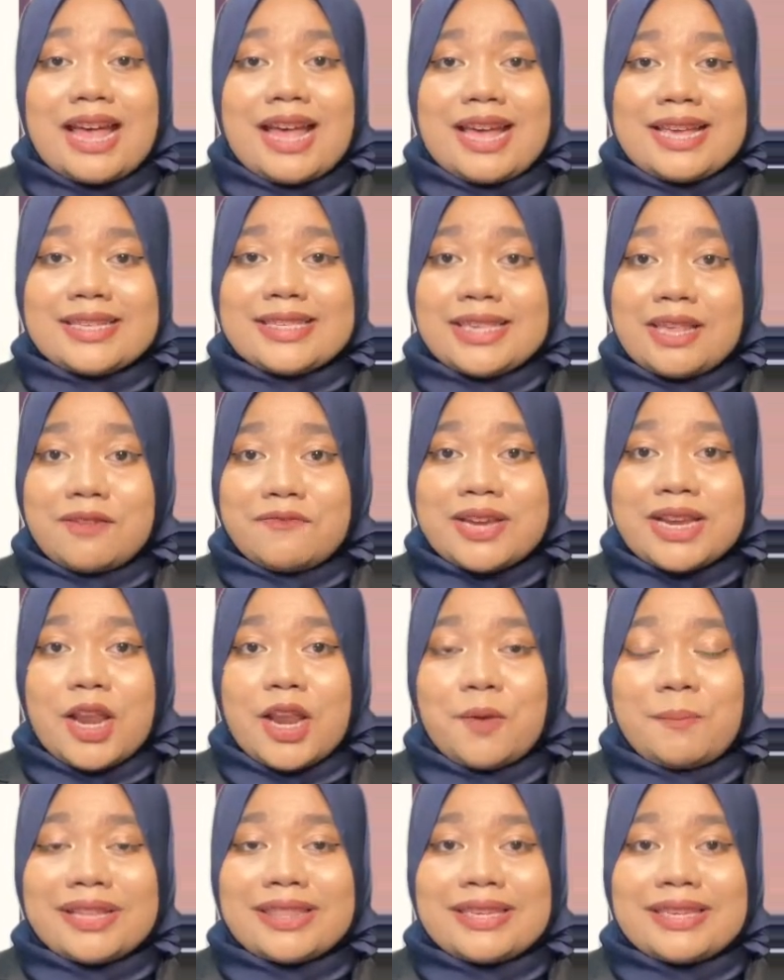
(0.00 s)
Silver
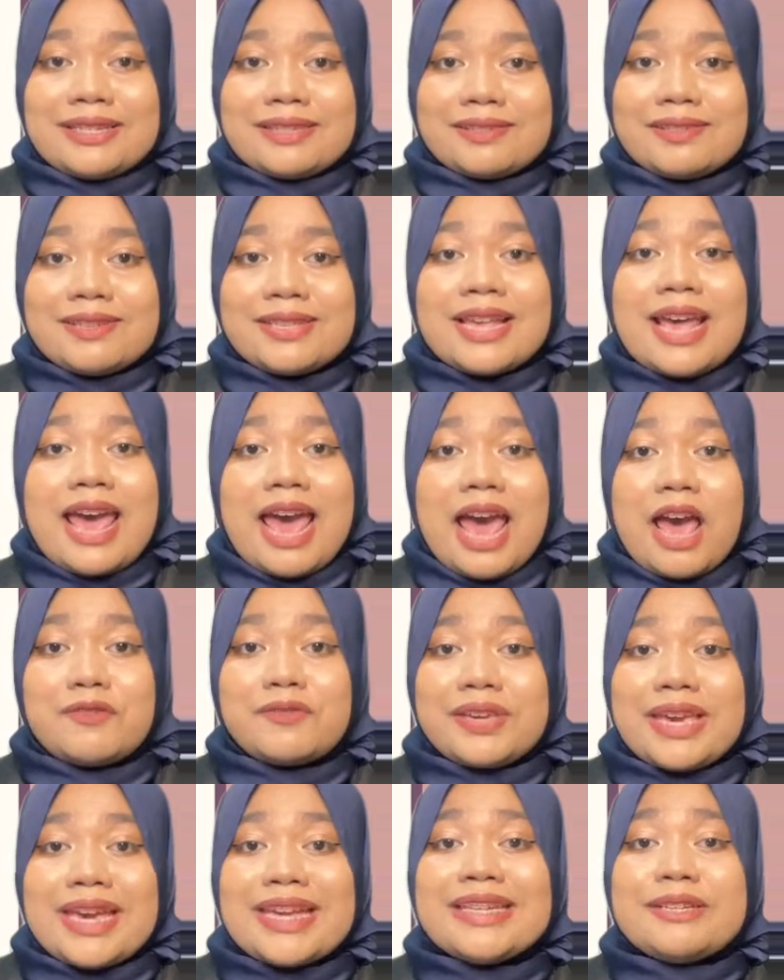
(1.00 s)
nanoparticles have
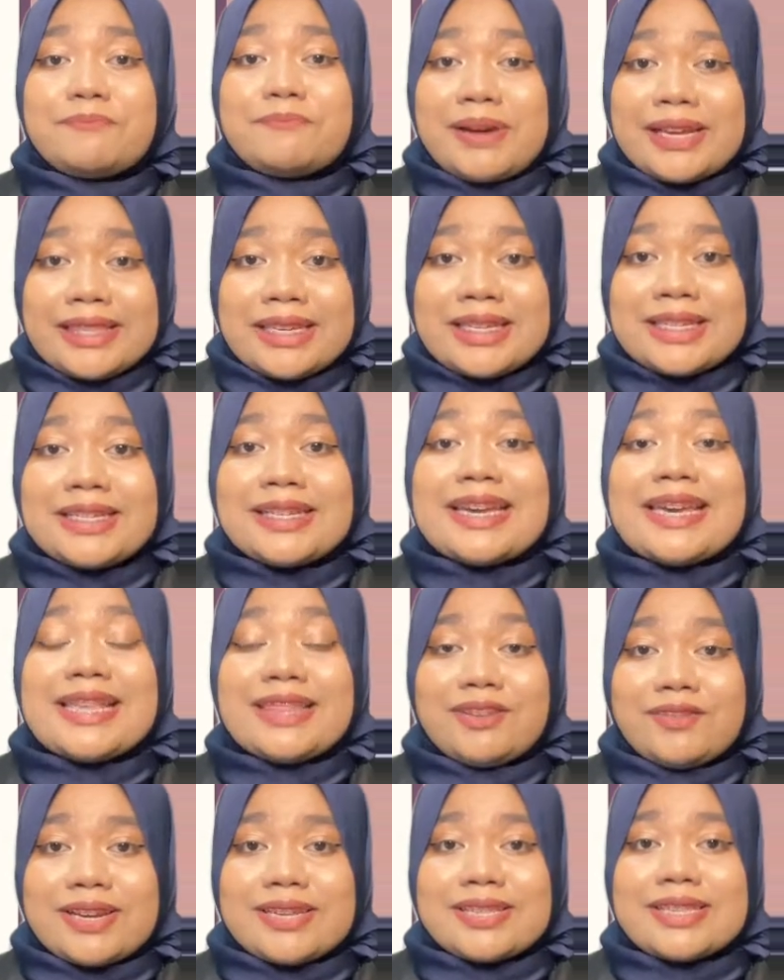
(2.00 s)
gained particular
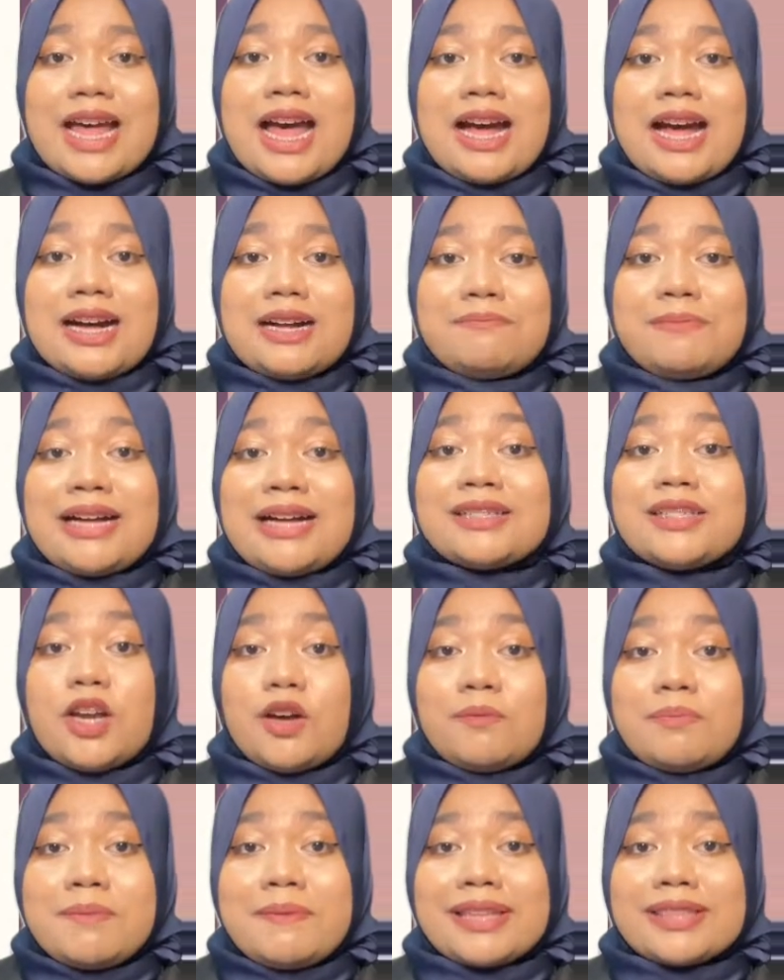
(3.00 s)
interest among
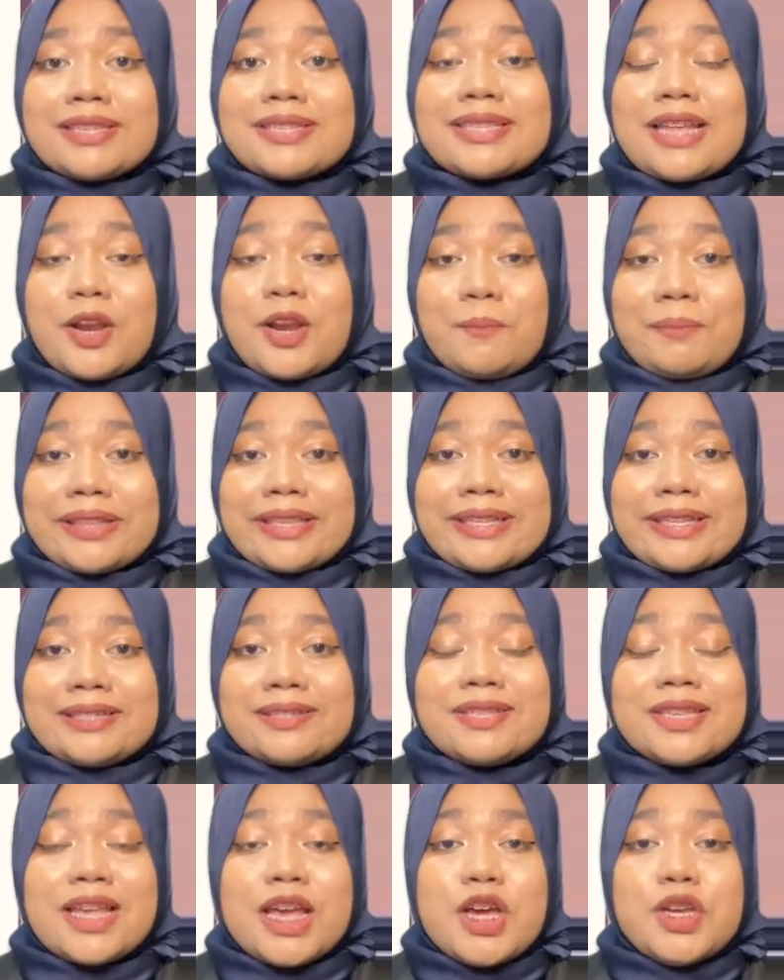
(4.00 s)
noble metals
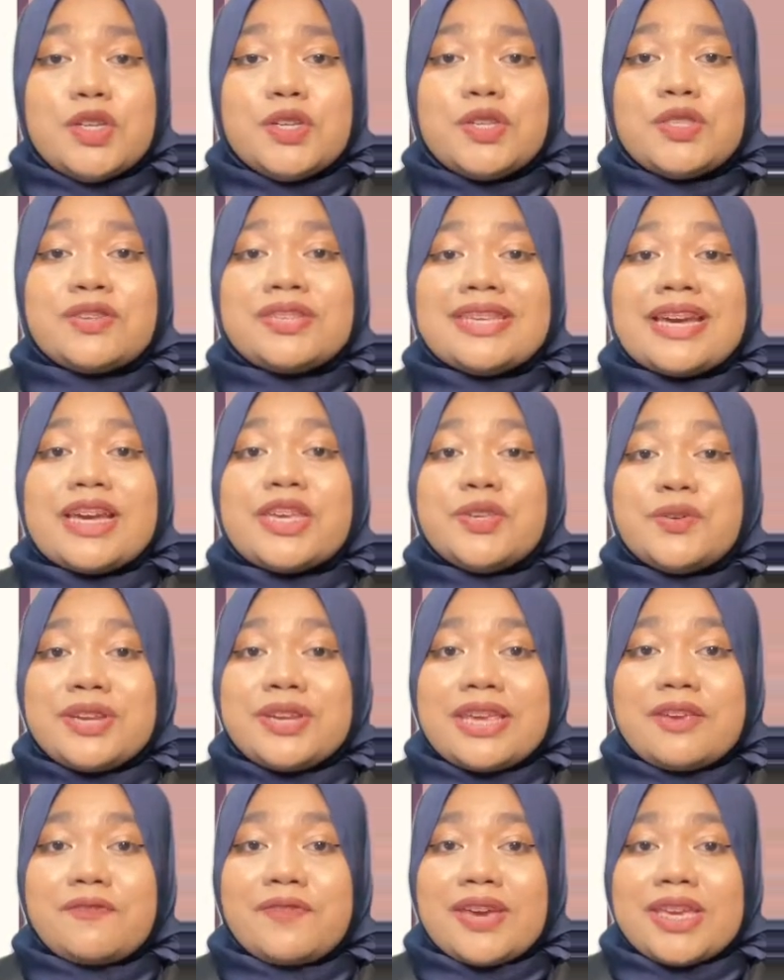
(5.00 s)
nanoparticles due to their
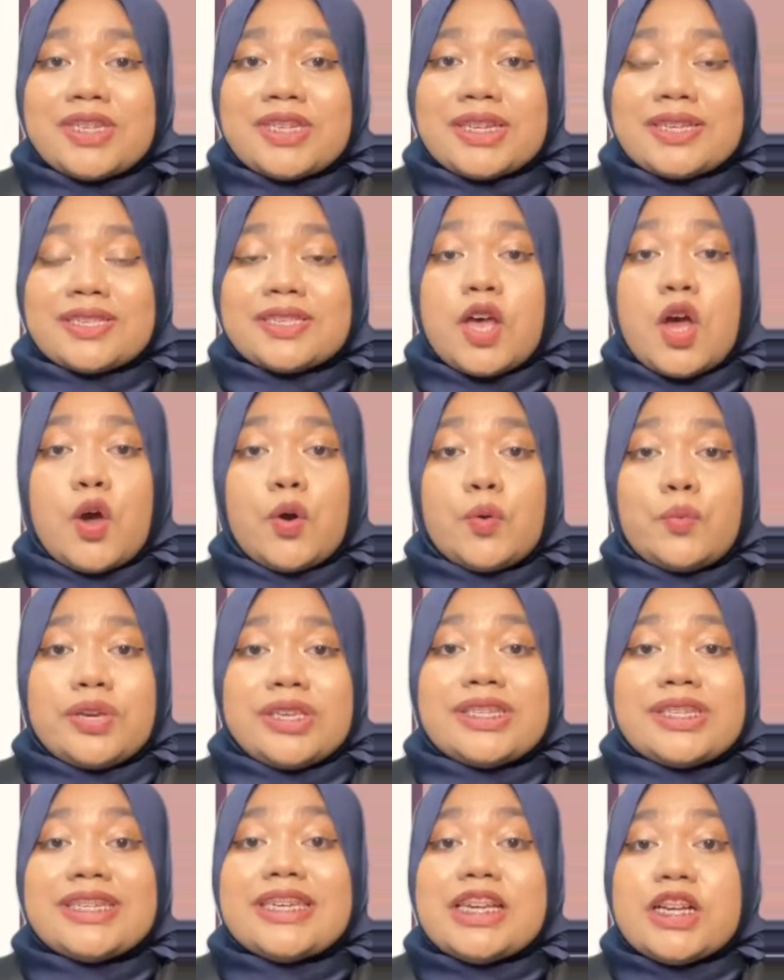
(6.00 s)
unique features,
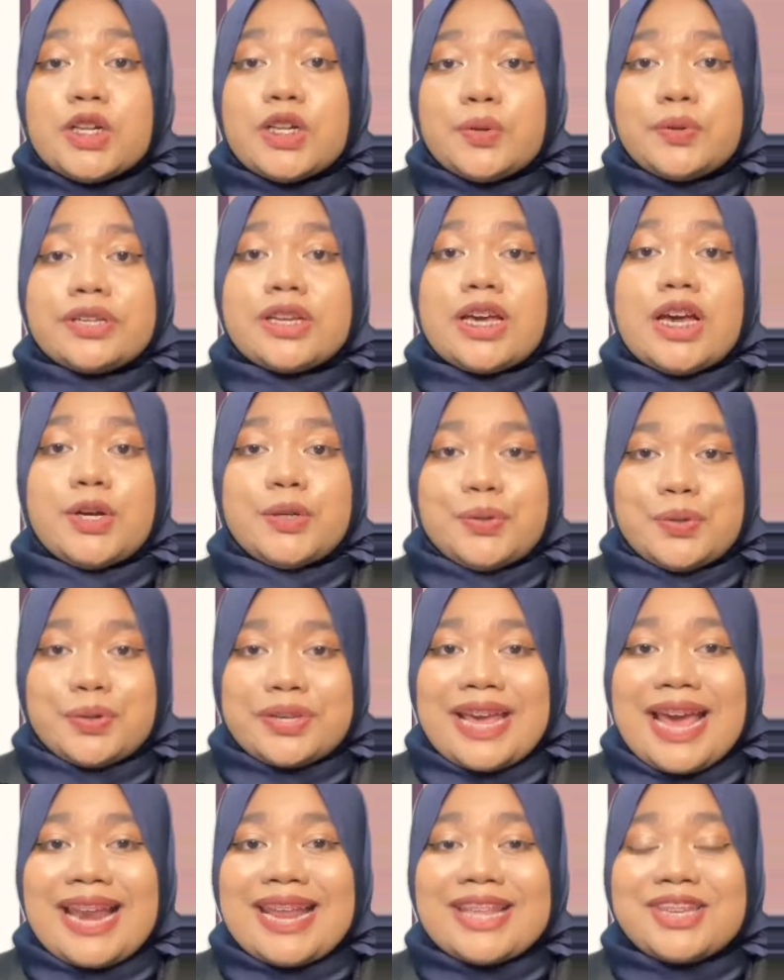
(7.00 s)
which include good
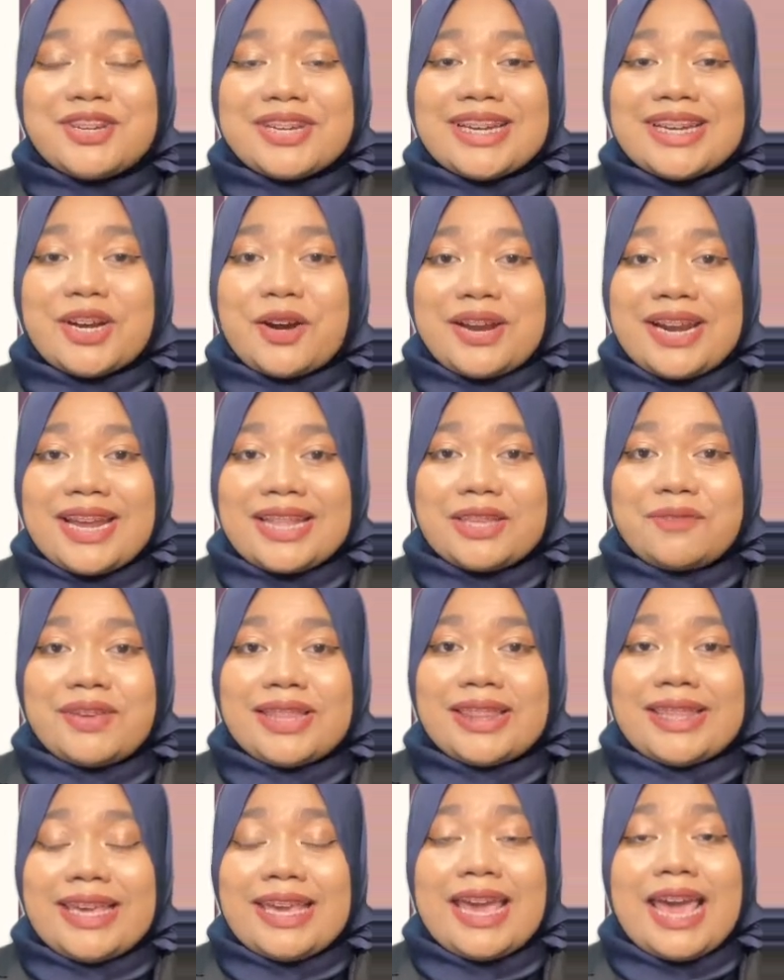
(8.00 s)
electrical
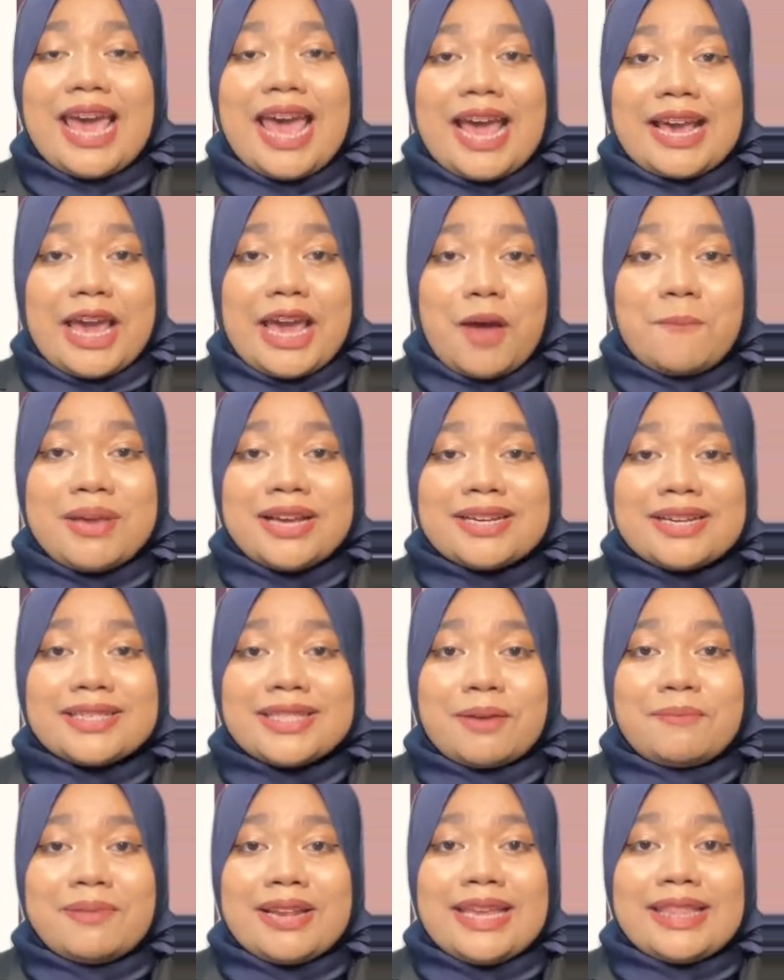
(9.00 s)
conductivity, chemical
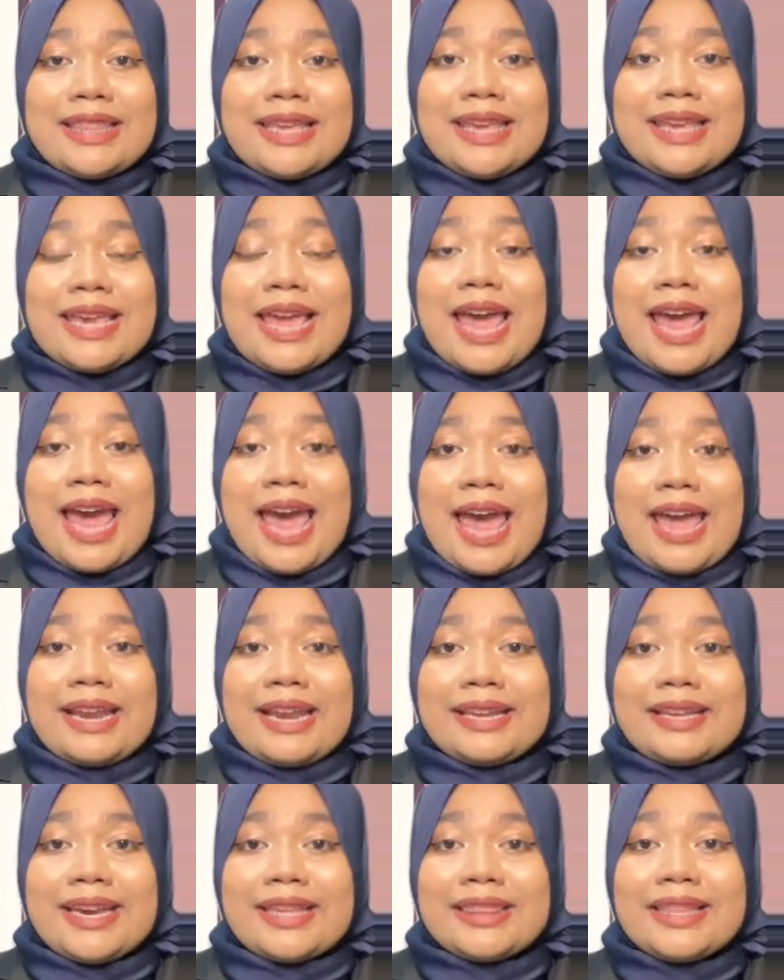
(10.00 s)
stability,
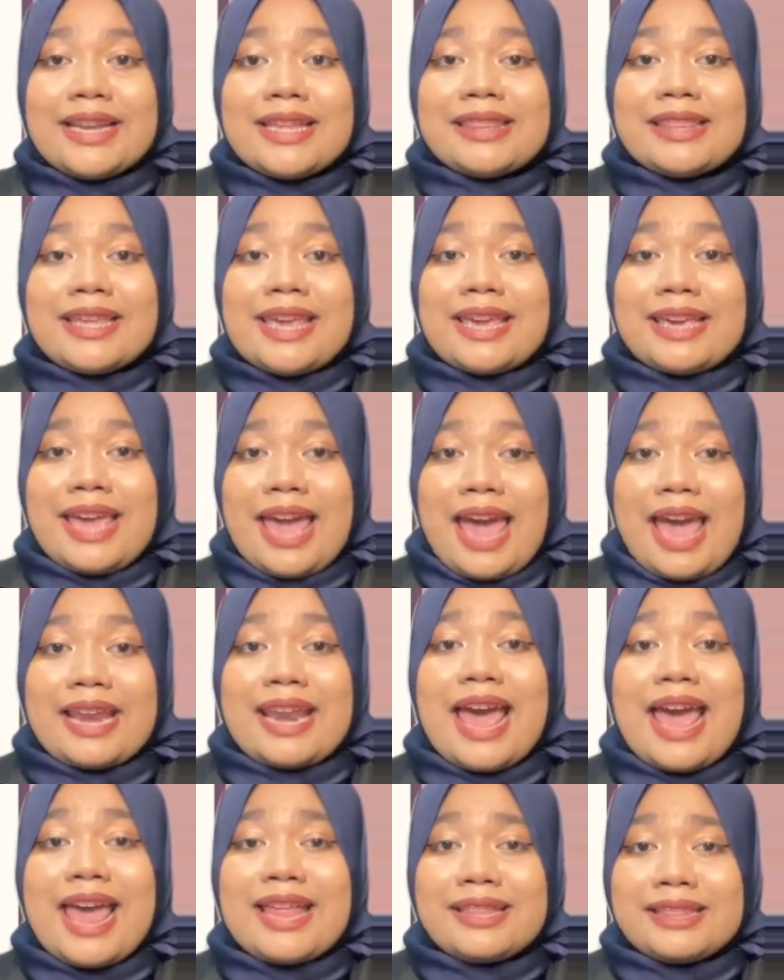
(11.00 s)
and catalytic and
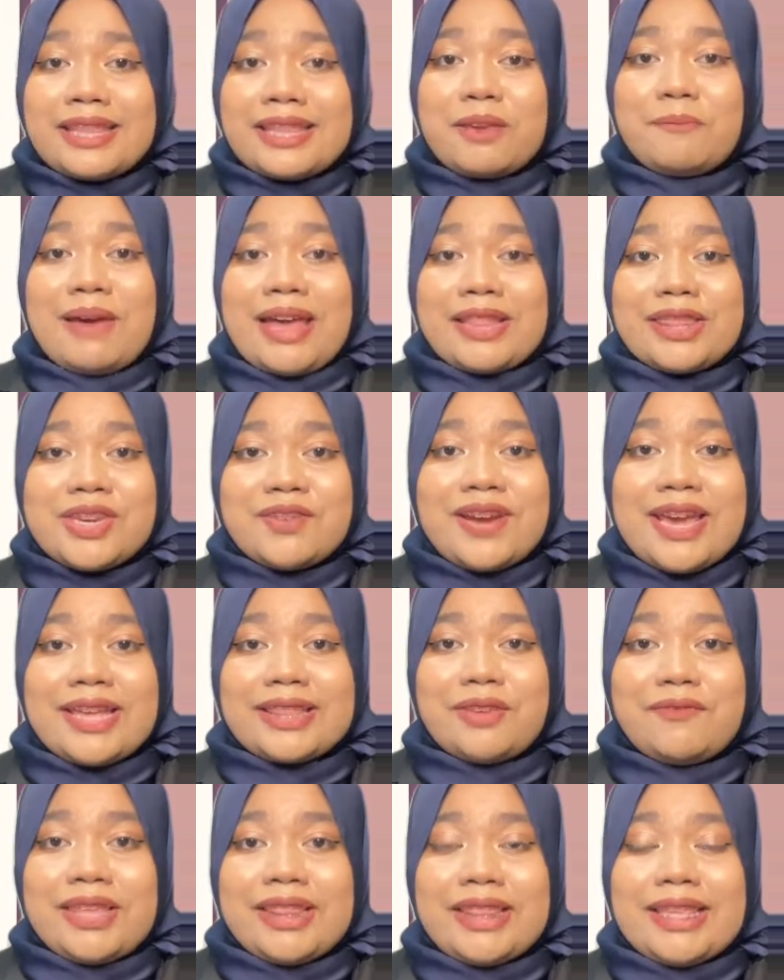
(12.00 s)
antibacterial
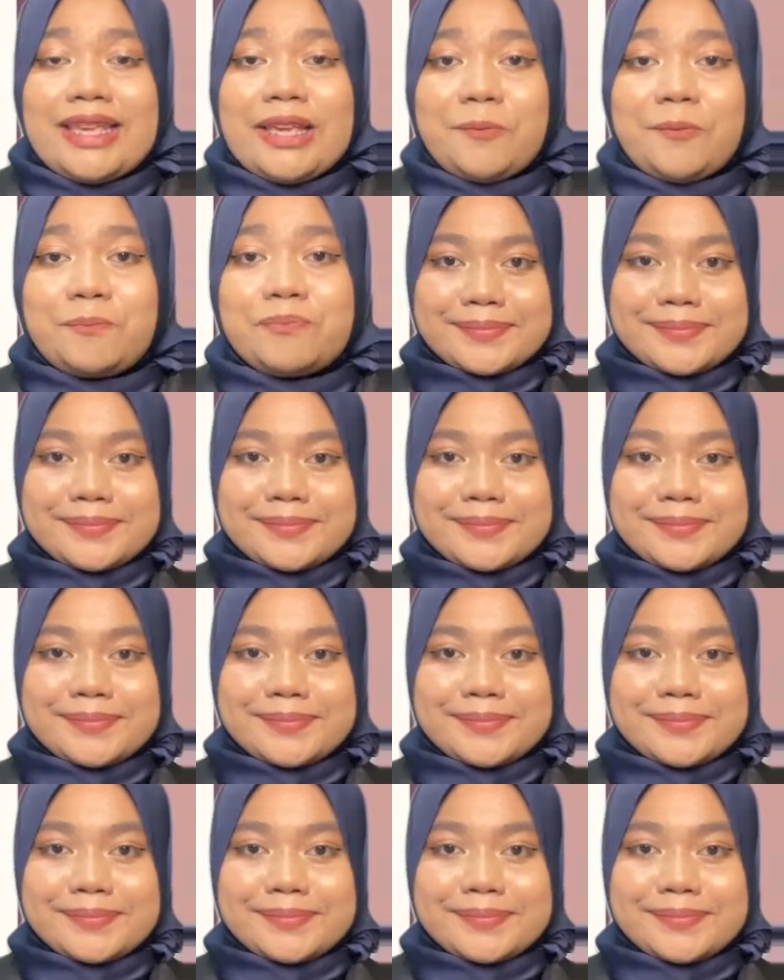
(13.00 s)
activity.